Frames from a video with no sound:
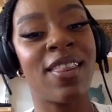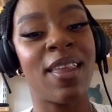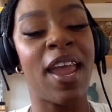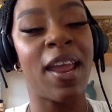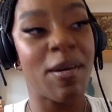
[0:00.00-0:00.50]

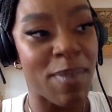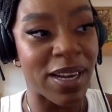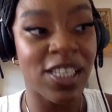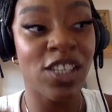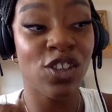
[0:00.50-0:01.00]
and
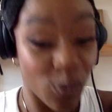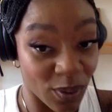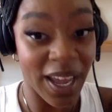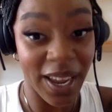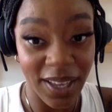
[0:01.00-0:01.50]
my teachers
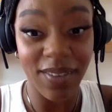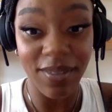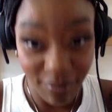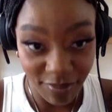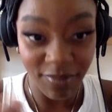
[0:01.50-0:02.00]
were like,
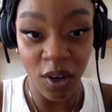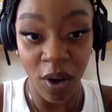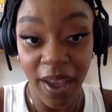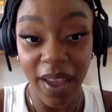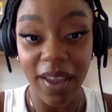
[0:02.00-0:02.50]

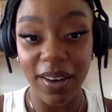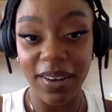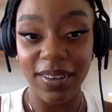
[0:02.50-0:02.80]
go ahead.